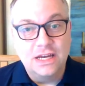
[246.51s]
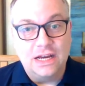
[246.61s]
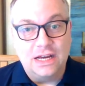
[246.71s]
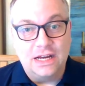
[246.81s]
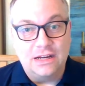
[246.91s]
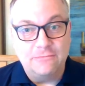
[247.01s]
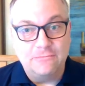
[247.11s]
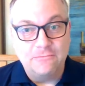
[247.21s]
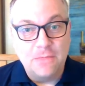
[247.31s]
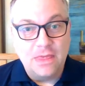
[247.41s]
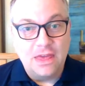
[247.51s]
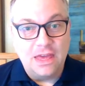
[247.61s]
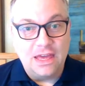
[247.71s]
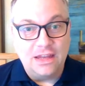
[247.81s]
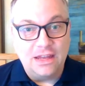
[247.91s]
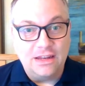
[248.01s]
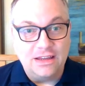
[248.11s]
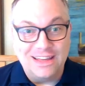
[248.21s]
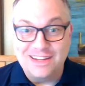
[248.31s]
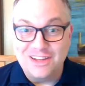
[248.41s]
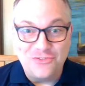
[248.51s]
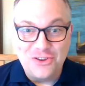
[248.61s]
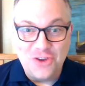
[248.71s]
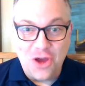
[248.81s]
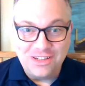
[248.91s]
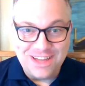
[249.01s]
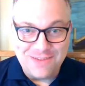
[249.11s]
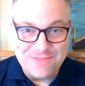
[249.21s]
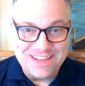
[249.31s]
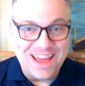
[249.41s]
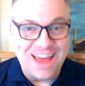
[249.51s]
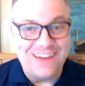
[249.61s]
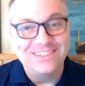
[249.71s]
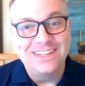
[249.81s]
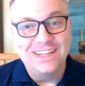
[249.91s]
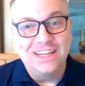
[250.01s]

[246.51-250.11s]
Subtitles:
and definitely not dumbing down.